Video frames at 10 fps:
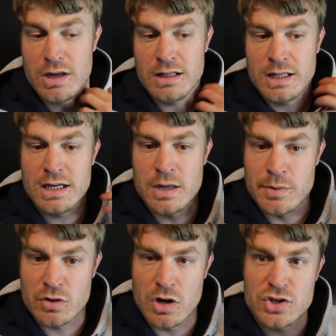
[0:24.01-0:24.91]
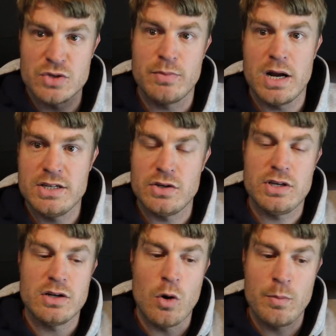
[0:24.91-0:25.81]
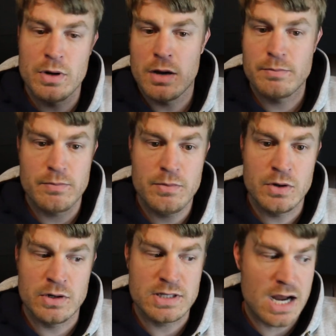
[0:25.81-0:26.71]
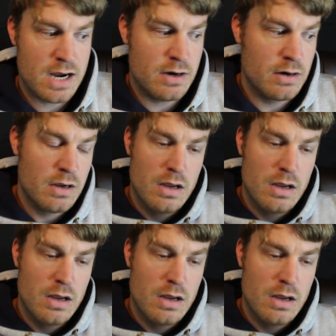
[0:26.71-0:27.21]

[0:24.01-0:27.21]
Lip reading: and let it come across your body so you can open up your entire